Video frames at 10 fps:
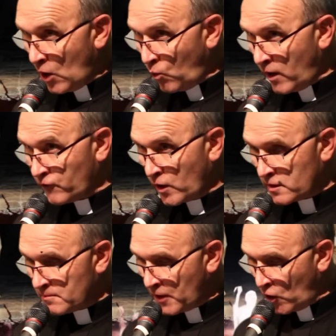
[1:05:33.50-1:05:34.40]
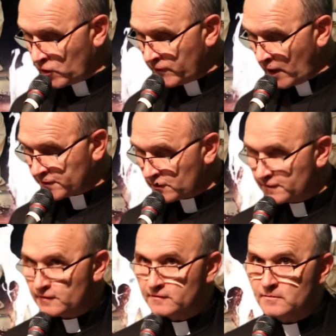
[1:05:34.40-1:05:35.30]
Harriet, watching,
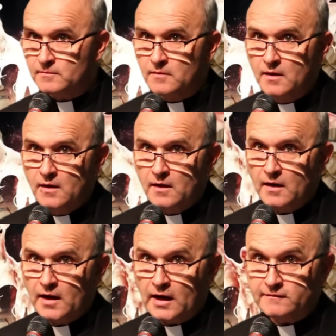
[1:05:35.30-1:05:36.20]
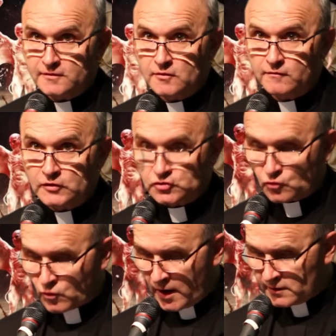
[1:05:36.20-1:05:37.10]
gasped, her prayers
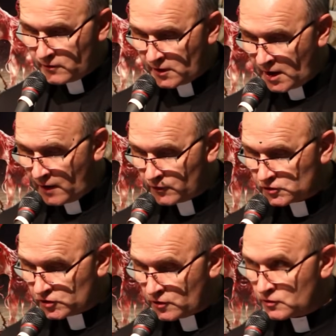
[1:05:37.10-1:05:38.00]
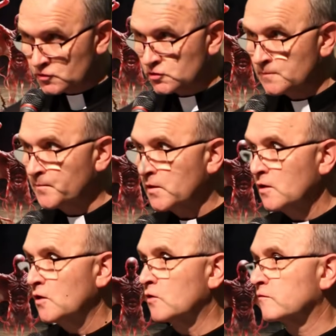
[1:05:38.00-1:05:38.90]
surging with hope. George,
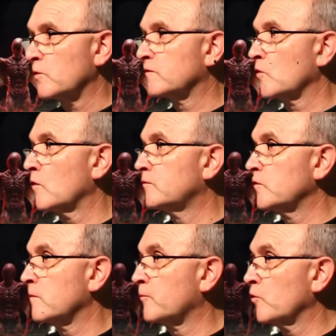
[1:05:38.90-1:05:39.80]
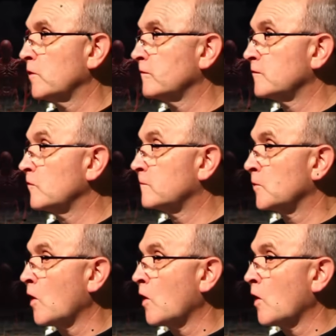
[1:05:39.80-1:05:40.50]
beside her, whispered, "He's